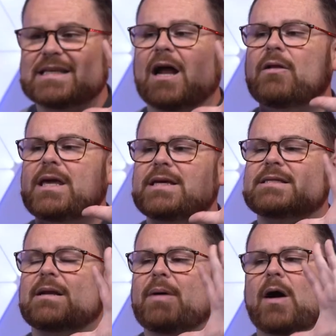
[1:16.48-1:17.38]
Not only is
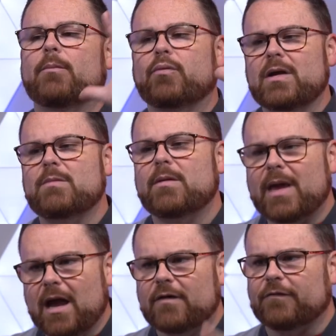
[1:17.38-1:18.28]
it about premium
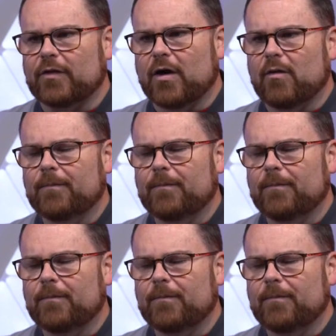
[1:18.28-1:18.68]
airflow,